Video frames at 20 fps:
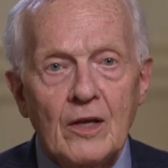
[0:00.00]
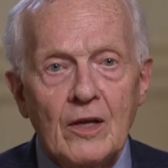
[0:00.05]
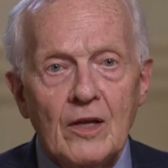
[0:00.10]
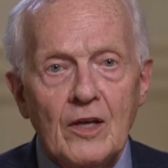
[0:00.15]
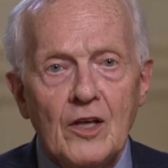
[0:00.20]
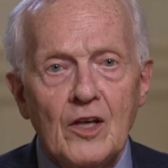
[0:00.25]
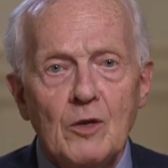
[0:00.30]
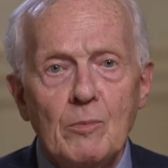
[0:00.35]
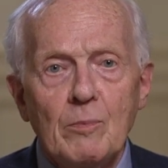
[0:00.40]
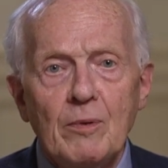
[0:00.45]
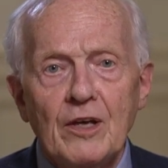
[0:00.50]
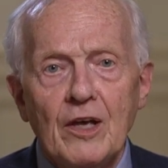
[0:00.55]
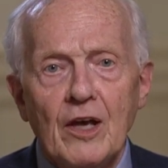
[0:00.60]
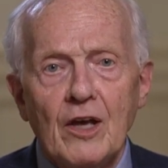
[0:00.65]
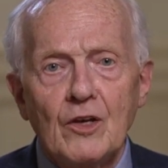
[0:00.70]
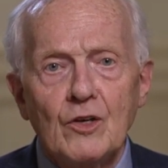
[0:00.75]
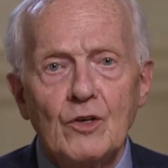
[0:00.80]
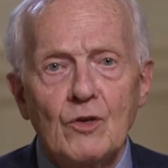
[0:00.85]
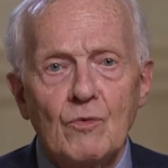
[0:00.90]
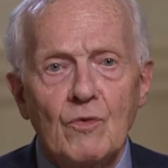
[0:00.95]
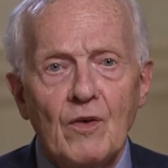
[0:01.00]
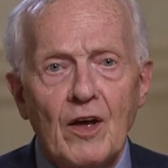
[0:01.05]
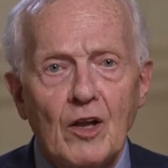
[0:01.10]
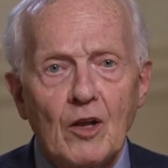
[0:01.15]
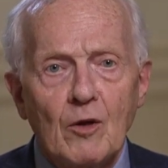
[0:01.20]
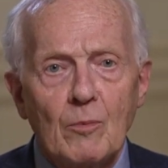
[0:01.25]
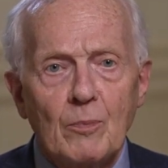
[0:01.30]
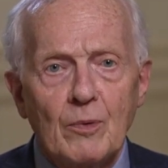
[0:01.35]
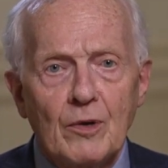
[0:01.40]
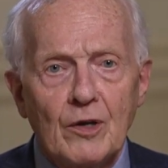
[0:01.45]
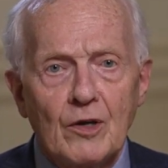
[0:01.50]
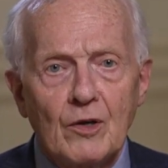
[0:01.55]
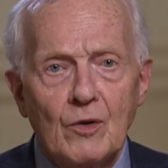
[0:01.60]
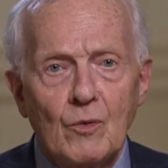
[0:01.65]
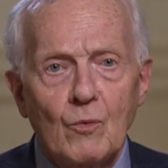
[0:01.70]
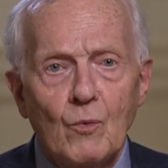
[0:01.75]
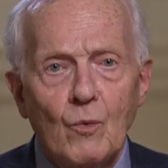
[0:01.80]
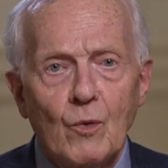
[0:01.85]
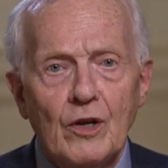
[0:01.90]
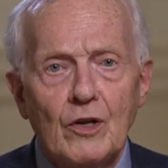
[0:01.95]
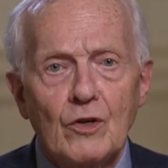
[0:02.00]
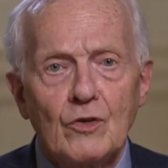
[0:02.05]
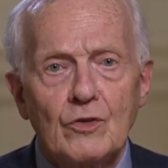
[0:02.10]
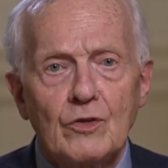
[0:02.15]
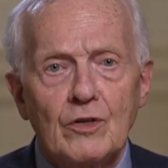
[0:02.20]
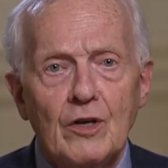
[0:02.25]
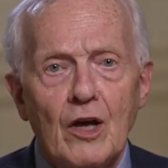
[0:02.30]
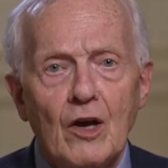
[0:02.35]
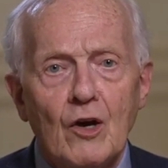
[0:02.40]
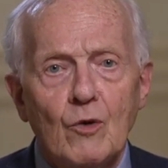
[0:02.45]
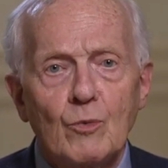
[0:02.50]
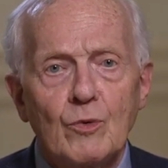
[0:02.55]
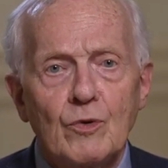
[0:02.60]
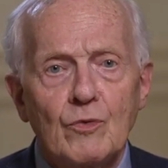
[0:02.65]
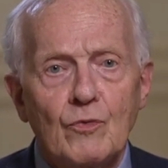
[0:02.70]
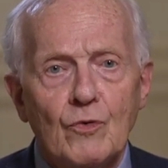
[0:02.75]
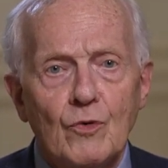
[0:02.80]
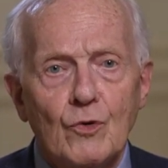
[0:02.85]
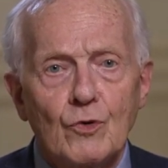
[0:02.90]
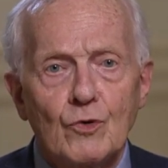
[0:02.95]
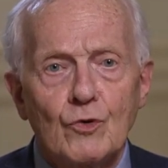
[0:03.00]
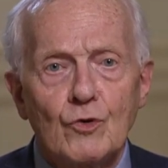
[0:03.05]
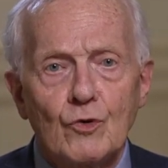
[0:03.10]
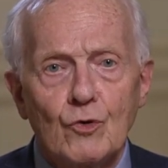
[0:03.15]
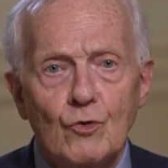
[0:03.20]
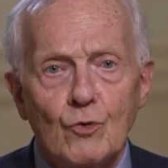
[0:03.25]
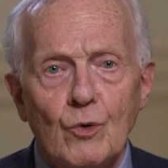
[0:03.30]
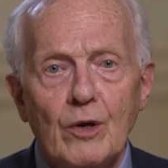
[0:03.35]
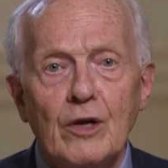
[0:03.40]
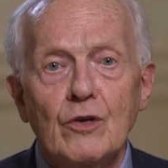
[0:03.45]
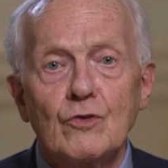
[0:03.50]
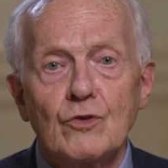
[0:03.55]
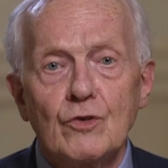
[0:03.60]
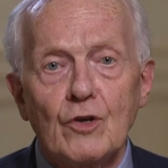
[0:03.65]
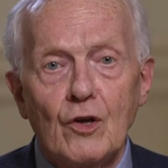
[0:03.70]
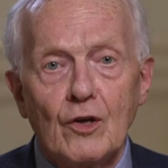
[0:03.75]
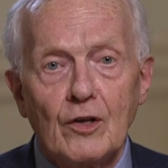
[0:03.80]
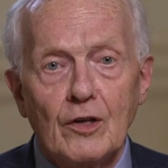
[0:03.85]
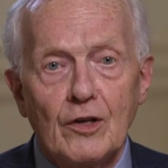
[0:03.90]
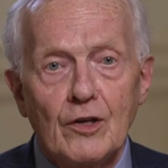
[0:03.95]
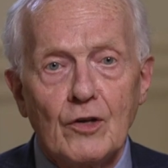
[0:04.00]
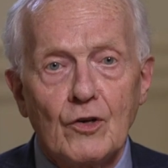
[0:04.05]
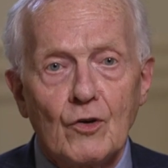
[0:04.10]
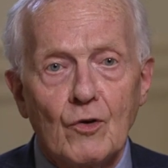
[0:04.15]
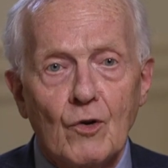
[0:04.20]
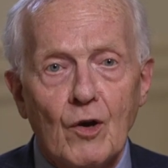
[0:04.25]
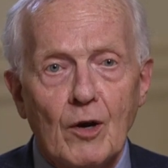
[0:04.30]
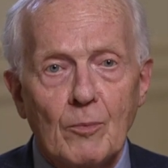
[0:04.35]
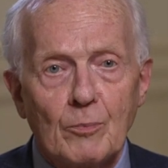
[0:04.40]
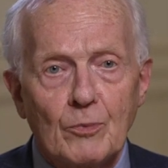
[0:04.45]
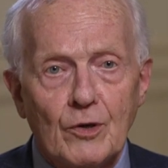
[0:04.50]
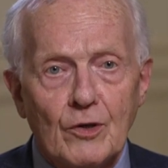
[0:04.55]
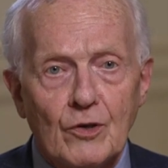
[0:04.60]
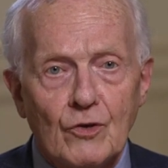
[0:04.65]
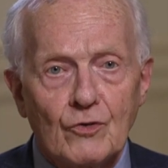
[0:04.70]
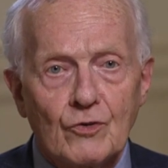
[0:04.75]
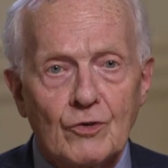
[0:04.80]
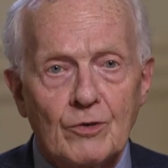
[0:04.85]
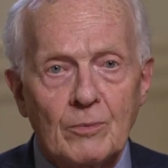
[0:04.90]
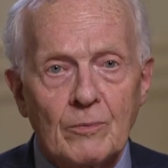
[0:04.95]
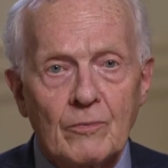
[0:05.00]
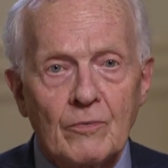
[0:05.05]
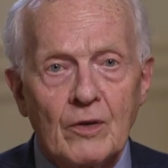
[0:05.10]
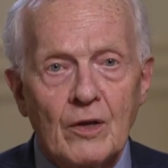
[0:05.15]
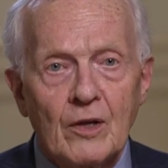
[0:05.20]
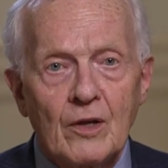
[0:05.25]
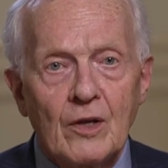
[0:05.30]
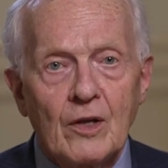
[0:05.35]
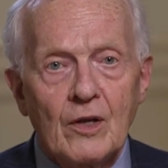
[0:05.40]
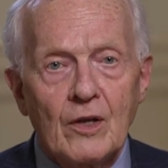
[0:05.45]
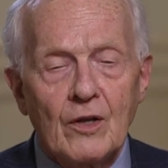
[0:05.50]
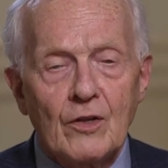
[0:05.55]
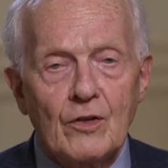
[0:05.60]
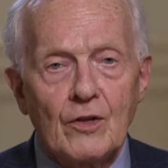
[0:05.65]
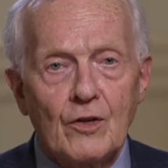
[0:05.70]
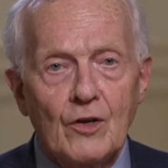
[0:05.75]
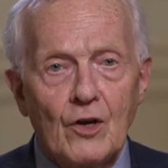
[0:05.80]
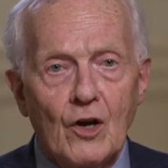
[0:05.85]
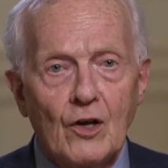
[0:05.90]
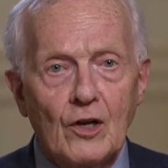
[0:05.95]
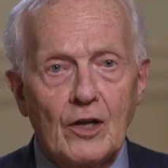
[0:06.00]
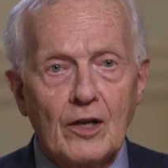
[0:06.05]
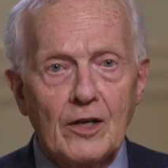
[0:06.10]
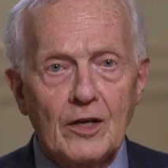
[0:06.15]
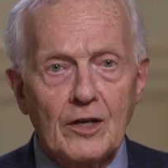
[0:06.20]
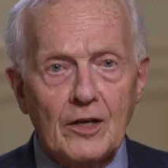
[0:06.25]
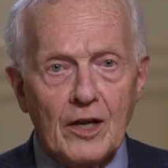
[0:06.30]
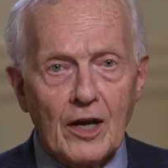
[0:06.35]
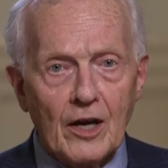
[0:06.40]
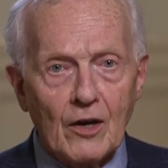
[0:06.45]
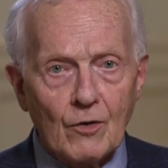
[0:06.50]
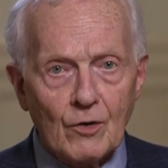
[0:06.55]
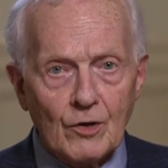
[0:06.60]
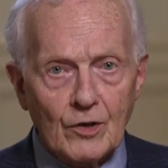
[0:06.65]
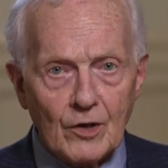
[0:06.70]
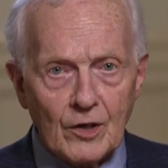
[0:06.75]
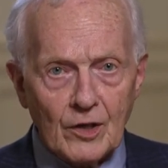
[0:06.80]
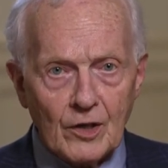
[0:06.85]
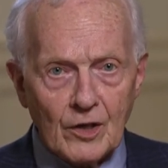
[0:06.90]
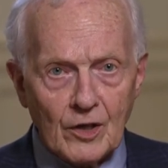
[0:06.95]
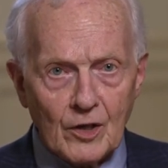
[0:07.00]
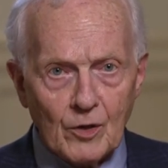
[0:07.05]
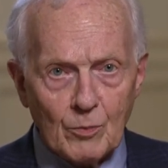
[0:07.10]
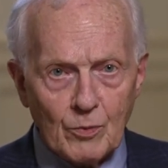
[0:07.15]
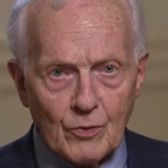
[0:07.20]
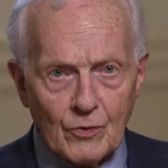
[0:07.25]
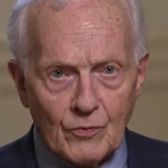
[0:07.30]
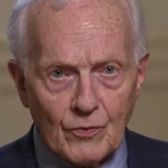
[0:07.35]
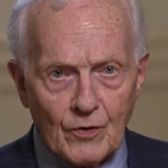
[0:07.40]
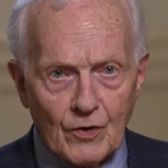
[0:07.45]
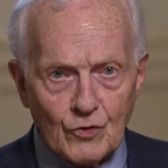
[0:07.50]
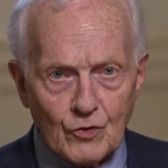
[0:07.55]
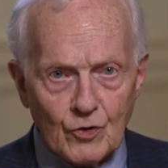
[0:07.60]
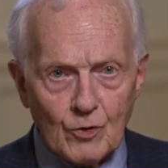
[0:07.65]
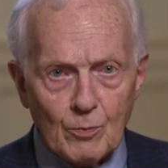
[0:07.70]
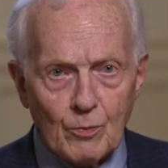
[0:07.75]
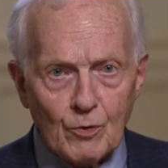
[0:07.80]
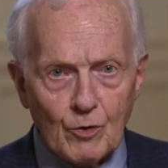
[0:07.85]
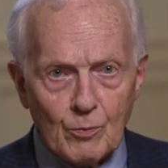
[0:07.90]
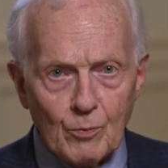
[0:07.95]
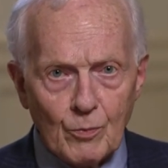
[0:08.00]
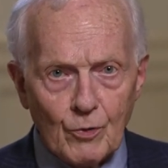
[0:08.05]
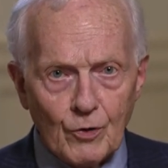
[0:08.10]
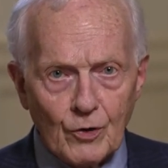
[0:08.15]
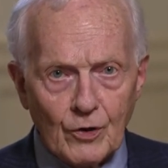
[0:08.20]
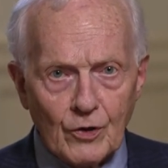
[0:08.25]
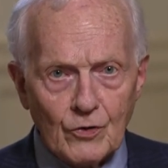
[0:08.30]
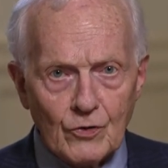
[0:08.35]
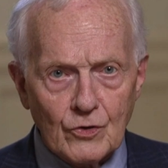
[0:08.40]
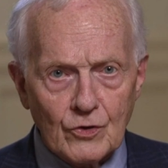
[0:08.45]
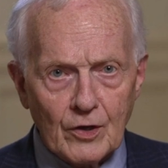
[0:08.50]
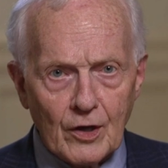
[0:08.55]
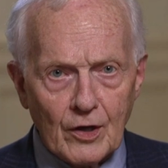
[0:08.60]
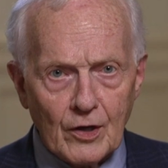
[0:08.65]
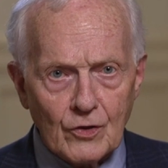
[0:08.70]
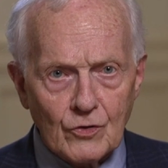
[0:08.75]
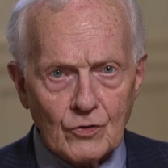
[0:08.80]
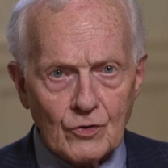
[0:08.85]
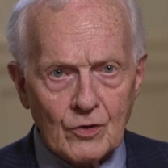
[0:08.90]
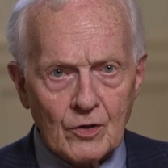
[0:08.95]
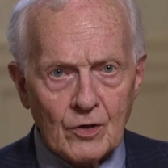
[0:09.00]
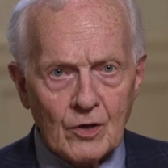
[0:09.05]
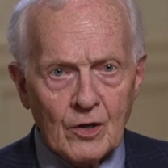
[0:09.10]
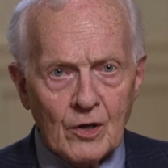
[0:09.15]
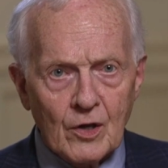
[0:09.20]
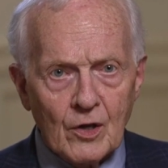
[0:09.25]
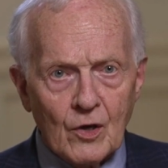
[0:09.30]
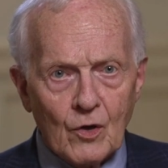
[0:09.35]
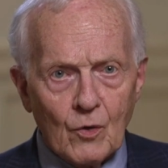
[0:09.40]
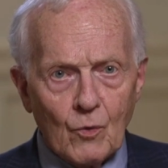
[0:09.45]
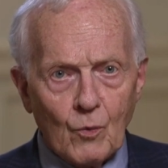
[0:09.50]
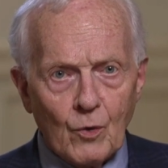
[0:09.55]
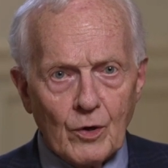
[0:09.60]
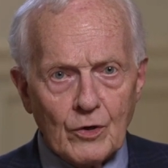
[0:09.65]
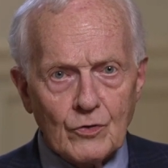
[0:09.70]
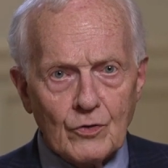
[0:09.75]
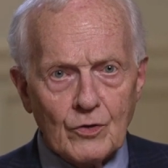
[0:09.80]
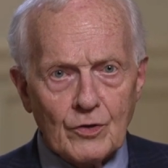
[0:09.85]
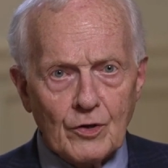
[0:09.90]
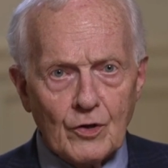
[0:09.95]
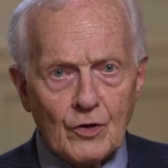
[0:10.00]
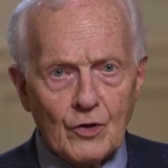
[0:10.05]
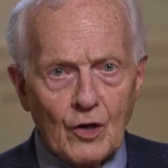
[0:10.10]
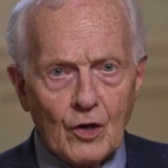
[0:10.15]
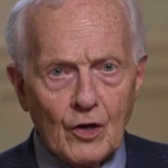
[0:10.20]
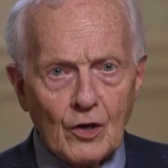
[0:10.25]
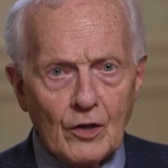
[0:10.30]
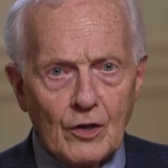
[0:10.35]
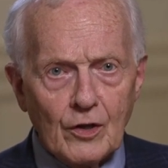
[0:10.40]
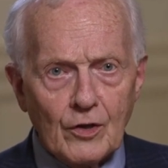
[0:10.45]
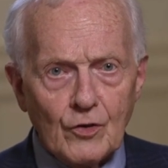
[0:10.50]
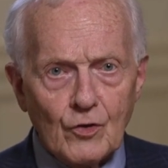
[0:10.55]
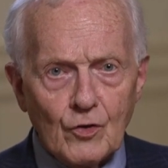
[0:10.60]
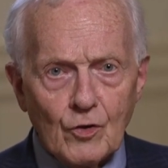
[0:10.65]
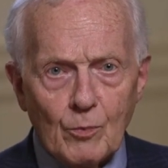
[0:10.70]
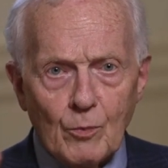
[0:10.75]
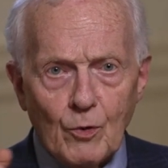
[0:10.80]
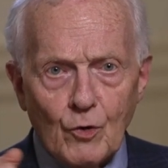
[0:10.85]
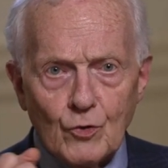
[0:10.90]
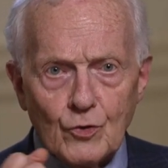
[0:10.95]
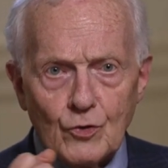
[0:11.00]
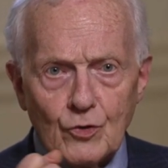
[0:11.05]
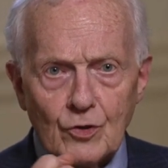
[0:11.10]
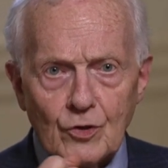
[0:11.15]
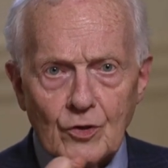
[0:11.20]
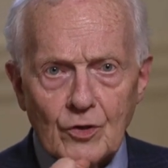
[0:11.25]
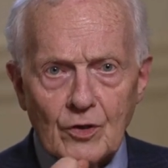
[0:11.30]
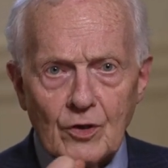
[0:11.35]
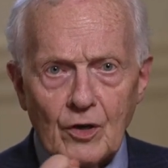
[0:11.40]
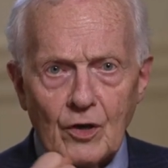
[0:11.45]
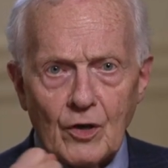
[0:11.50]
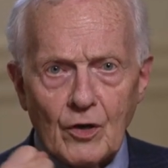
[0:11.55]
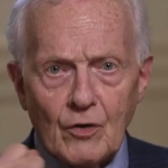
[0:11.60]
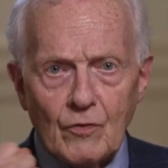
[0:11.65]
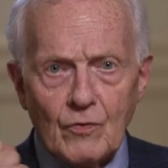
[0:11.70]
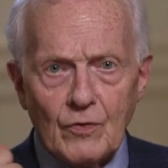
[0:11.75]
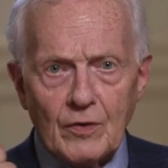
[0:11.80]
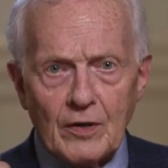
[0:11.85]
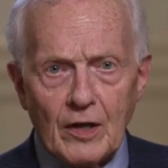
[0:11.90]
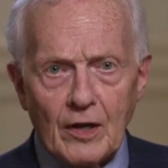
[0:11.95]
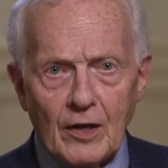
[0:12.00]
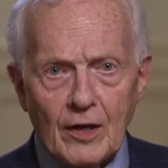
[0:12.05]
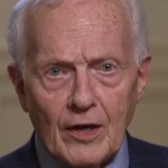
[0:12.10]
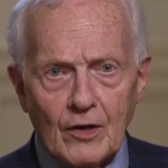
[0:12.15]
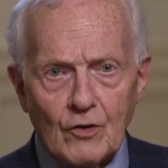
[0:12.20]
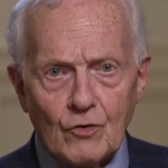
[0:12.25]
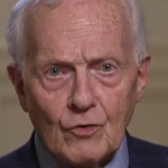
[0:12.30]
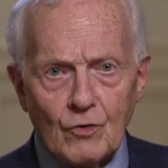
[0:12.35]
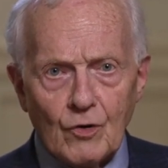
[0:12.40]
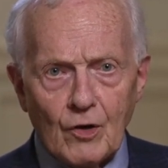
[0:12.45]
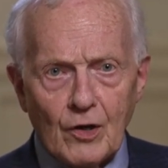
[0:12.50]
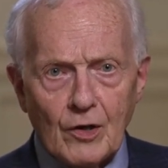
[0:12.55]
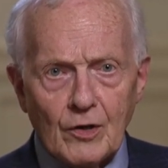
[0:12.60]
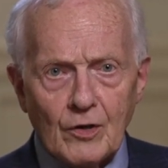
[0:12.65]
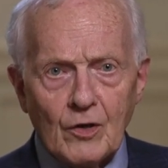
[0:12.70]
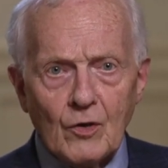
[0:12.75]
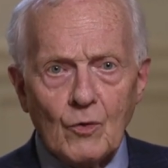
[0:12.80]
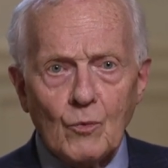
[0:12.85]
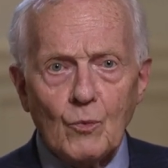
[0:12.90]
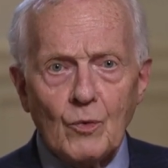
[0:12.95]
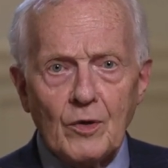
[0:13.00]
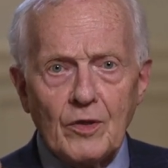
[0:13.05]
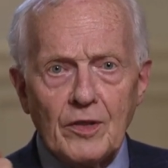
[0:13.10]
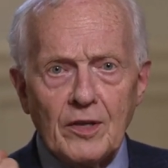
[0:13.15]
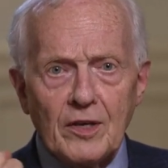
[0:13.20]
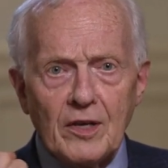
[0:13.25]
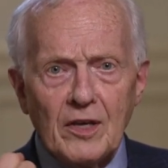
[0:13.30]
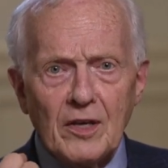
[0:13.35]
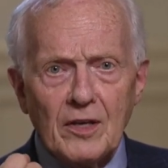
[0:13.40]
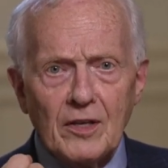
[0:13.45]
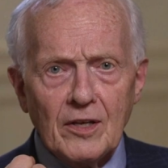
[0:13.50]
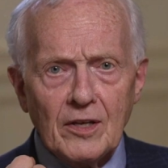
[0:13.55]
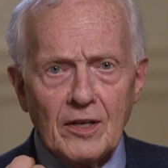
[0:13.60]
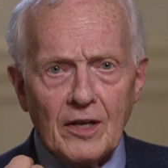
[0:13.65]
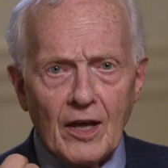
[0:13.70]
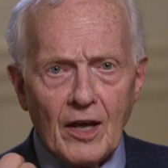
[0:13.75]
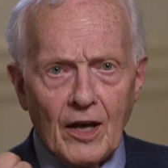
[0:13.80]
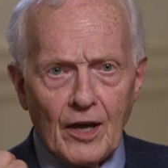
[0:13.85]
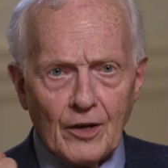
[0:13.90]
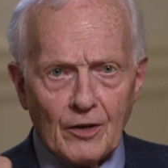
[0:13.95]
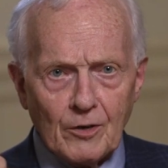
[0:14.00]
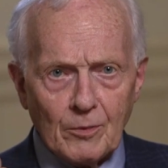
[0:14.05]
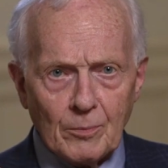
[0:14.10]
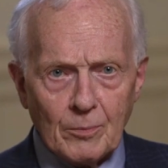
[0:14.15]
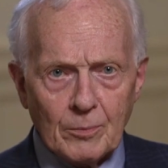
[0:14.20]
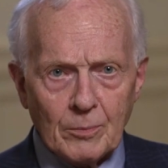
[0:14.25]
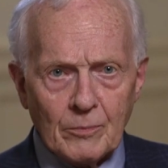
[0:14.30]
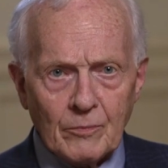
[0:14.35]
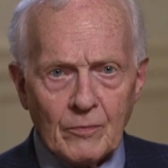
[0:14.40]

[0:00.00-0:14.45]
He began developing what is now referred to as nonlinear optics. The nonlinearity in Professor Bloembergen's case was the nonlinear motion of the electron within the atom.